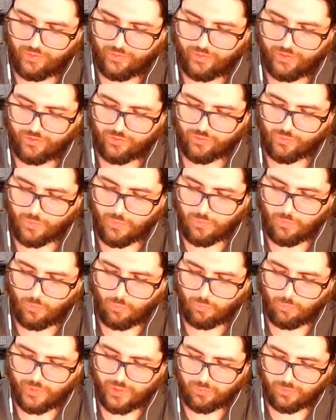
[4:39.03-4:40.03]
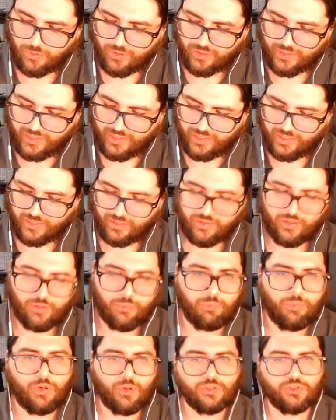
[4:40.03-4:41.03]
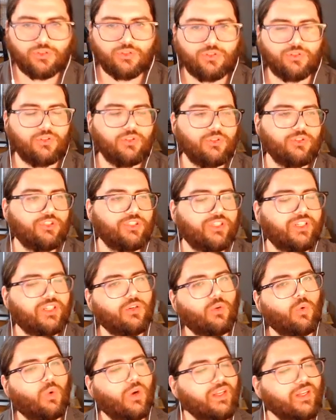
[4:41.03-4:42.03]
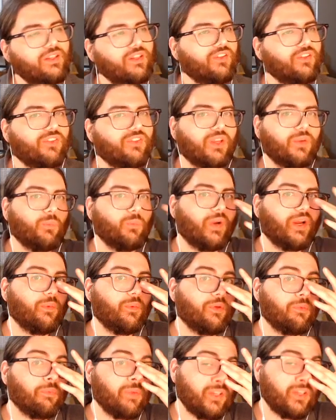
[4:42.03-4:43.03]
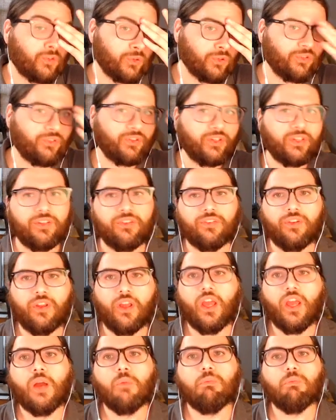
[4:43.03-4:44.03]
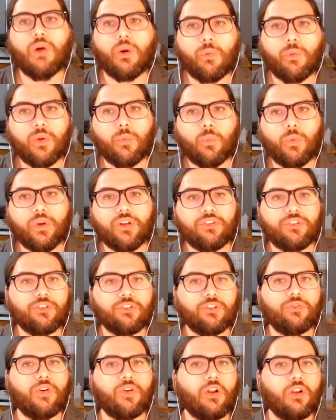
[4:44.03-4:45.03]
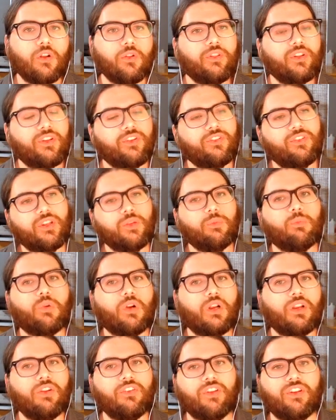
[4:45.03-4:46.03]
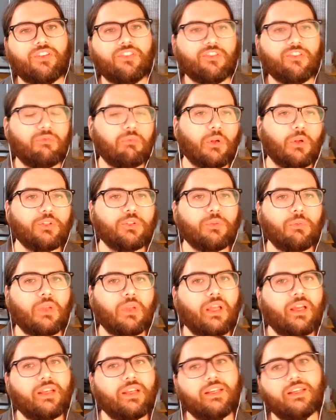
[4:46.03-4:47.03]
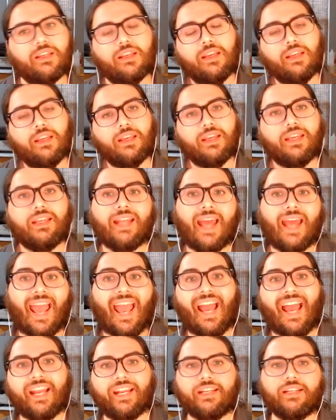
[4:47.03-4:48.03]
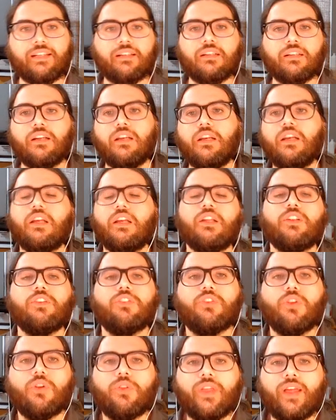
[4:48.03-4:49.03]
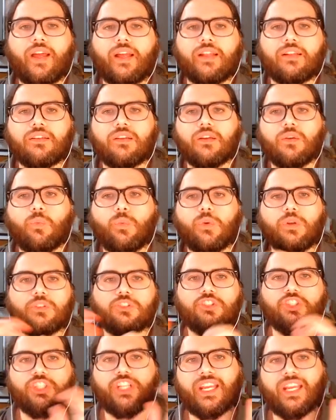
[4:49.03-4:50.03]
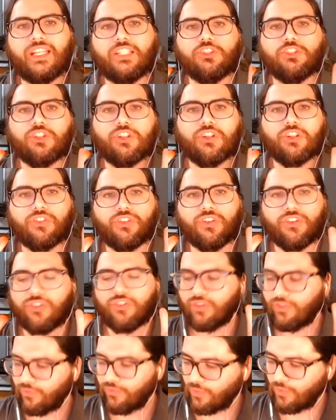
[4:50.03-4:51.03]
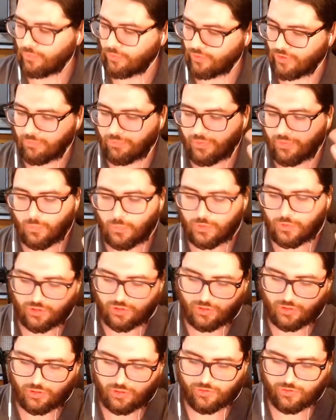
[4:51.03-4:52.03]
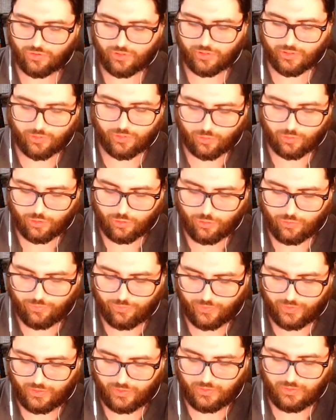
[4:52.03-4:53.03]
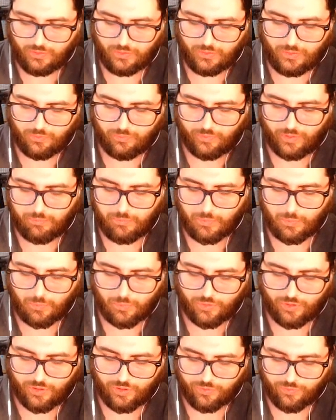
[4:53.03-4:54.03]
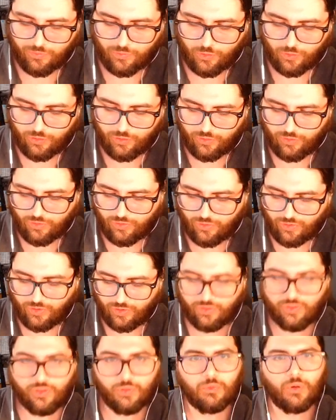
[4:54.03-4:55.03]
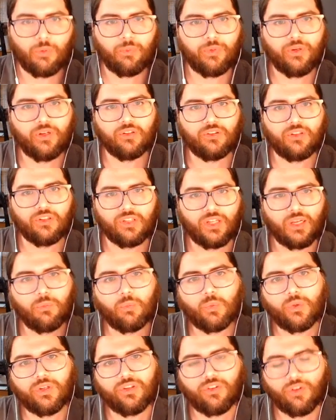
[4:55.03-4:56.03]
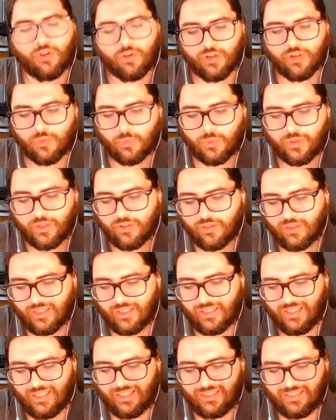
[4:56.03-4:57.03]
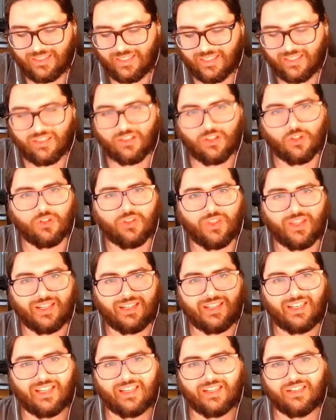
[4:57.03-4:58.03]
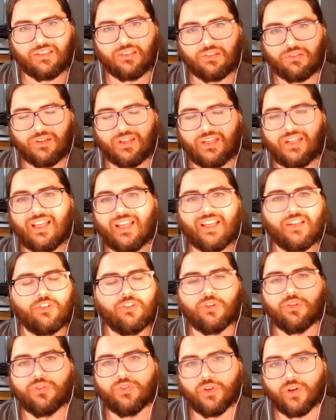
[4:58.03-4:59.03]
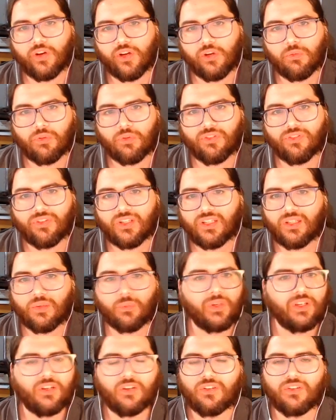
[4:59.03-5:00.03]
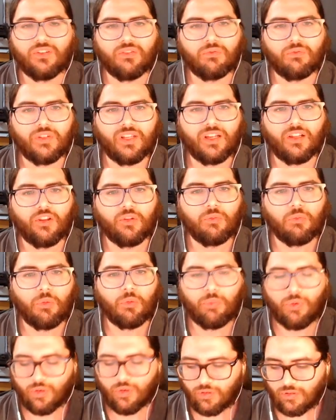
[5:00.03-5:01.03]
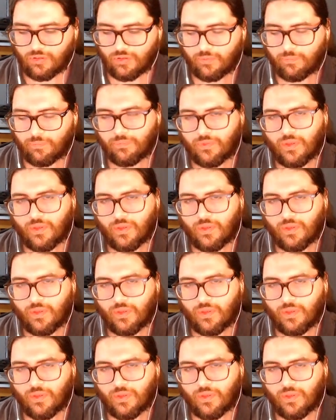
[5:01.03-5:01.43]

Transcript: And so we won't be able to get the partial solution in quite the same way with matrices, but we will still follow this same process of multiplying and adding so that we'll change the system from something which looks a little goofy Right? Remember, this first system up here at the top we started with didn't look that nice, right? It had two variables in it. We couldn't tell them apart.